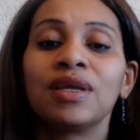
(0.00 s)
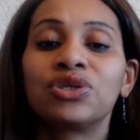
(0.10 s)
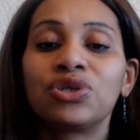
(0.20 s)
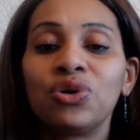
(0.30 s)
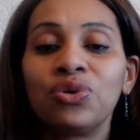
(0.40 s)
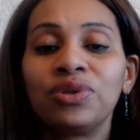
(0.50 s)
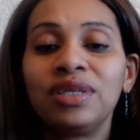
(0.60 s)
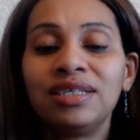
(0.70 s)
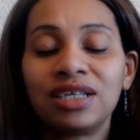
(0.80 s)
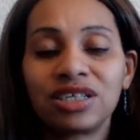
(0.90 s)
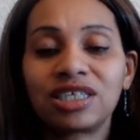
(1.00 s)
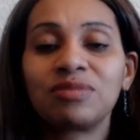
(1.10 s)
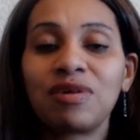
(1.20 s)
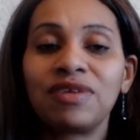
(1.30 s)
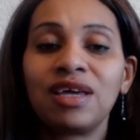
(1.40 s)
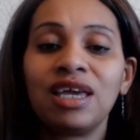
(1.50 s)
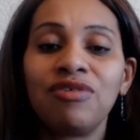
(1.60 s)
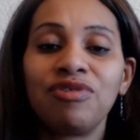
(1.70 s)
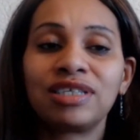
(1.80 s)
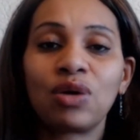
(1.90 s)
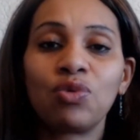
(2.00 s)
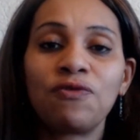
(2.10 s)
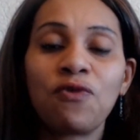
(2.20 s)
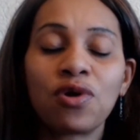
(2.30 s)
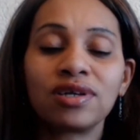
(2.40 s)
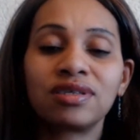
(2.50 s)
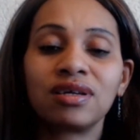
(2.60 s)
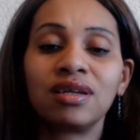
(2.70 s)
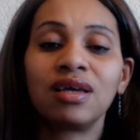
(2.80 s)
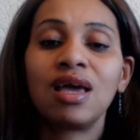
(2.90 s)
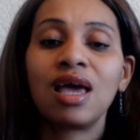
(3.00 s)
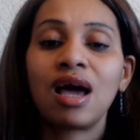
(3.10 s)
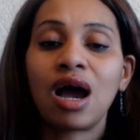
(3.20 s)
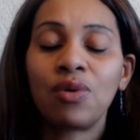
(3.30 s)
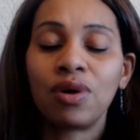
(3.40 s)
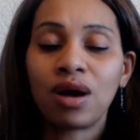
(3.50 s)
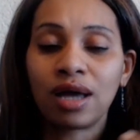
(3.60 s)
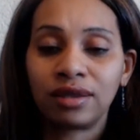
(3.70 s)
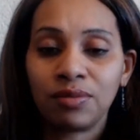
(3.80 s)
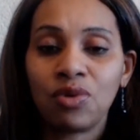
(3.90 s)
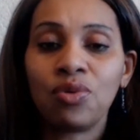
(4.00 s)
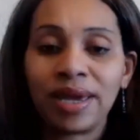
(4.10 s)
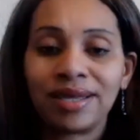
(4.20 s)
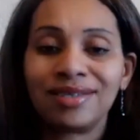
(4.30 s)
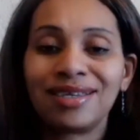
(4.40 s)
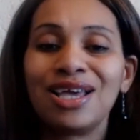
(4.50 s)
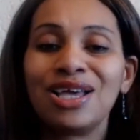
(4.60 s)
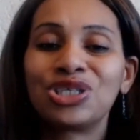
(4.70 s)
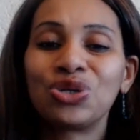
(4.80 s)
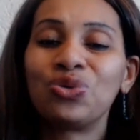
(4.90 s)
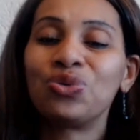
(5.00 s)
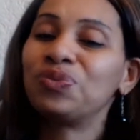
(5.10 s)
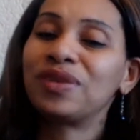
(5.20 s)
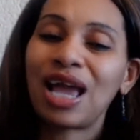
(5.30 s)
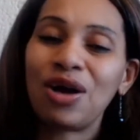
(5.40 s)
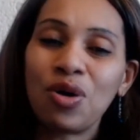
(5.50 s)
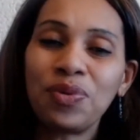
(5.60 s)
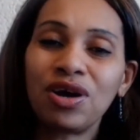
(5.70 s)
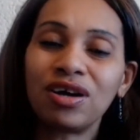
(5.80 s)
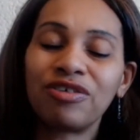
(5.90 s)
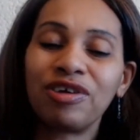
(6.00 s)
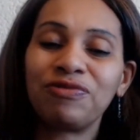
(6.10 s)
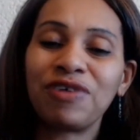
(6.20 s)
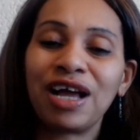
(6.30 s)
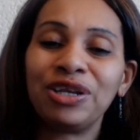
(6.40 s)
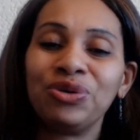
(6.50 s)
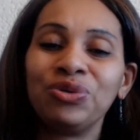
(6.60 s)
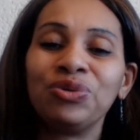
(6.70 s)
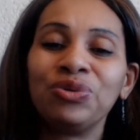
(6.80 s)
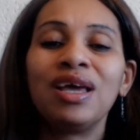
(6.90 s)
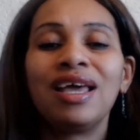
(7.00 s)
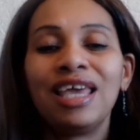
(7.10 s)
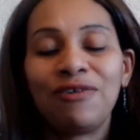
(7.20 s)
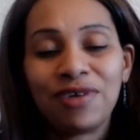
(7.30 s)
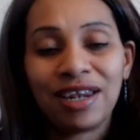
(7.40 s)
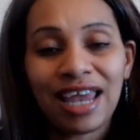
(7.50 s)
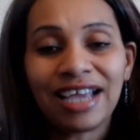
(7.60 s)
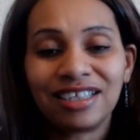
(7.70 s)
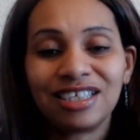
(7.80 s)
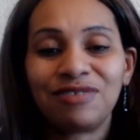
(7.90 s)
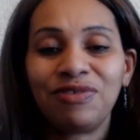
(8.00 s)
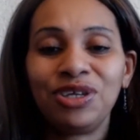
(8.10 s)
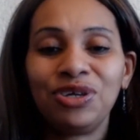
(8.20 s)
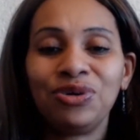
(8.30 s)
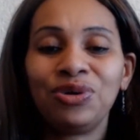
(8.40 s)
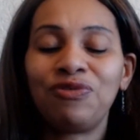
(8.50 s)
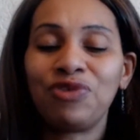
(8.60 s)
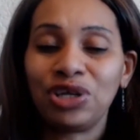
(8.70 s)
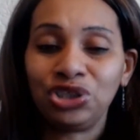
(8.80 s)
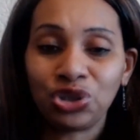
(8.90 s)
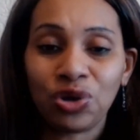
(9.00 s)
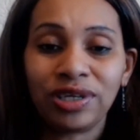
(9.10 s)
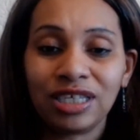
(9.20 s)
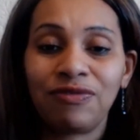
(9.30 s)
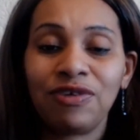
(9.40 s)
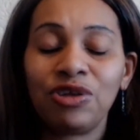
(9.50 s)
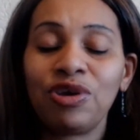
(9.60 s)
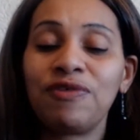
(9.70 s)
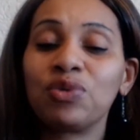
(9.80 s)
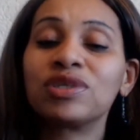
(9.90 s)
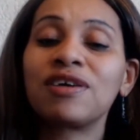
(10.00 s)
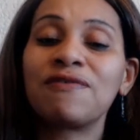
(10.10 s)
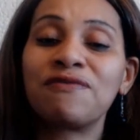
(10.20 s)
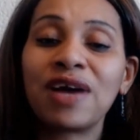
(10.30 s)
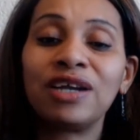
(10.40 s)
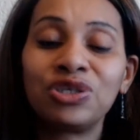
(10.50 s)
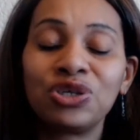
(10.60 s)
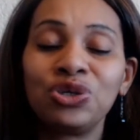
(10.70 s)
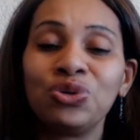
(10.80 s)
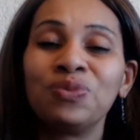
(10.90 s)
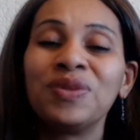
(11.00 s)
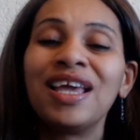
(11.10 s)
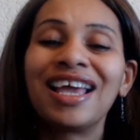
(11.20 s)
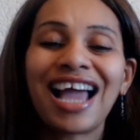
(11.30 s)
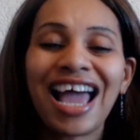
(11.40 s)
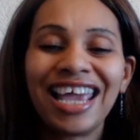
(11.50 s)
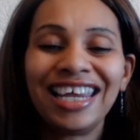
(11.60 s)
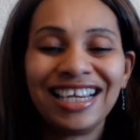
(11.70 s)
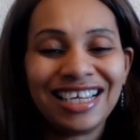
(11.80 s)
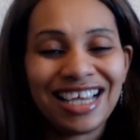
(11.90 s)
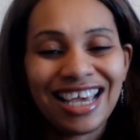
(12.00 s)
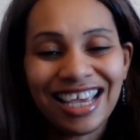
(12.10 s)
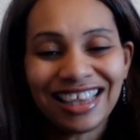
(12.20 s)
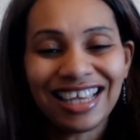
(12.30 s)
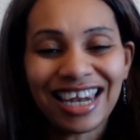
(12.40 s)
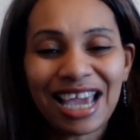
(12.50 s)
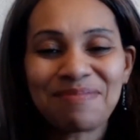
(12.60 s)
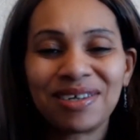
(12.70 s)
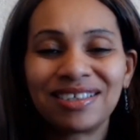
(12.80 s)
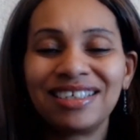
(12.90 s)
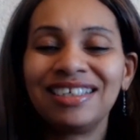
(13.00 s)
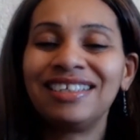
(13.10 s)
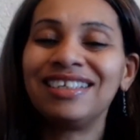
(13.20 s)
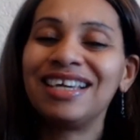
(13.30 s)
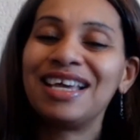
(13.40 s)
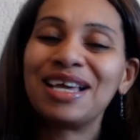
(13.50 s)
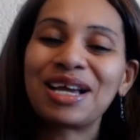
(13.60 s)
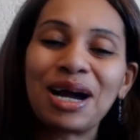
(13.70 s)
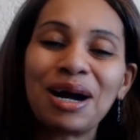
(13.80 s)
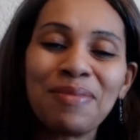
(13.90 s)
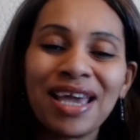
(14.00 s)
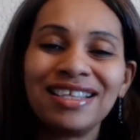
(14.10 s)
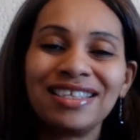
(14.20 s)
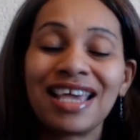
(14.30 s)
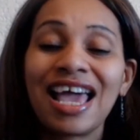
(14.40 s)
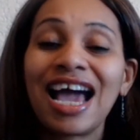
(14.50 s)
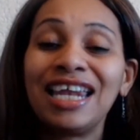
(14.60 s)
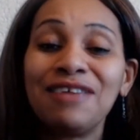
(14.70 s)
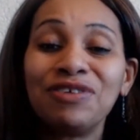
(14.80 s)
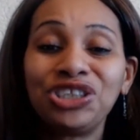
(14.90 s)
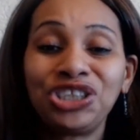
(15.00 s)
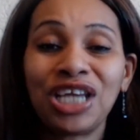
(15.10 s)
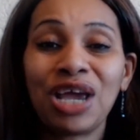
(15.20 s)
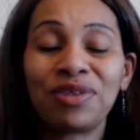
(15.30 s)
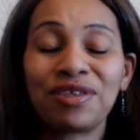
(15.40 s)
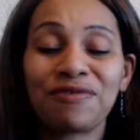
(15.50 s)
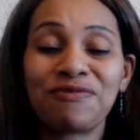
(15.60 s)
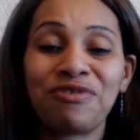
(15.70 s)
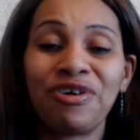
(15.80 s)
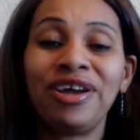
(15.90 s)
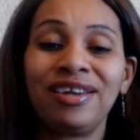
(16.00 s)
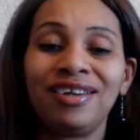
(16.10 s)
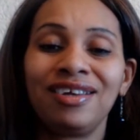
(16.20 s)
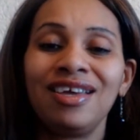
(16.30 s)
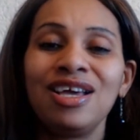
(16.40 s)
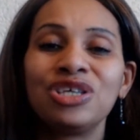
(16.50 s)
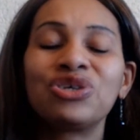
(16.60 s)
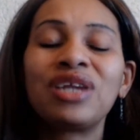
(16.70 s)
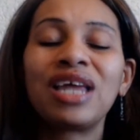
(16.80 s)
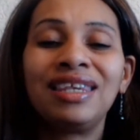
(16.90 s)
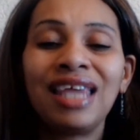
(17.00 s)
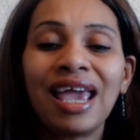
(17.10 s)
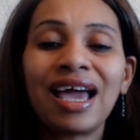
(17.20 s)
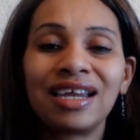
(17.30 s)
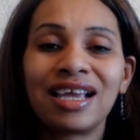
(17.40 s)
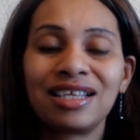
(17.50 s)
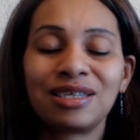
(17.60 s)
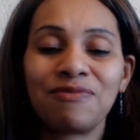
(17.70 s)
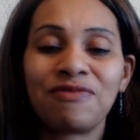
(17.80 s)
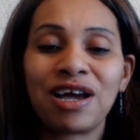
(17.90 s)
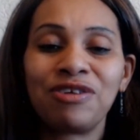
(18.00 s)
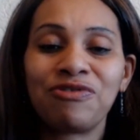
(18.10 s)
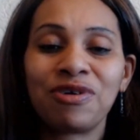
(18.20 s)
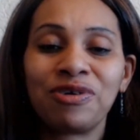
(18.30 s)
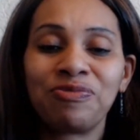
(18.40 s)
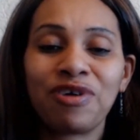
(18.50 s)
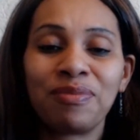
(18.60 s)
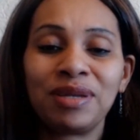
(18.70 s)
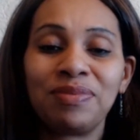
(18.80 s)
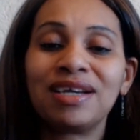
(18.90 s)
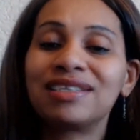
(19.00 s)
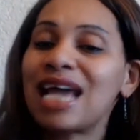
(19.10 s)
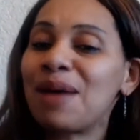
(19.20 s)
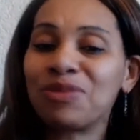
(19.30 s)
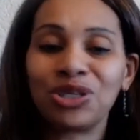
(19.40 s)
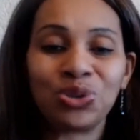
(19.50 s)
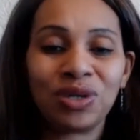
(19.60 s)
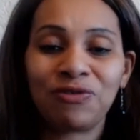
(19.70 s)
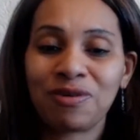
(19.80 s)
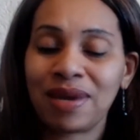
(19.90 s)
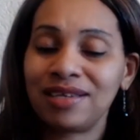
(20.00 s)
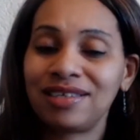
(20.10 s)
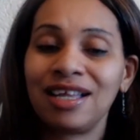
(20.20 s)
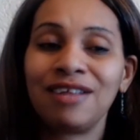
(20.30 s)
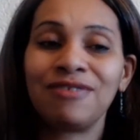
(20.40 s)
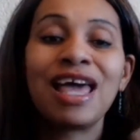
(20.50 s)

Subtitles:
So these are just some of the areas that we focused on at the moment. So I hope you got great value. If you like this video, if you enjoyed this video, if it was of value to you, kindly hit the like button, comment, and even share with a friend so that they can get some value from it, because I'm not doing it for myself.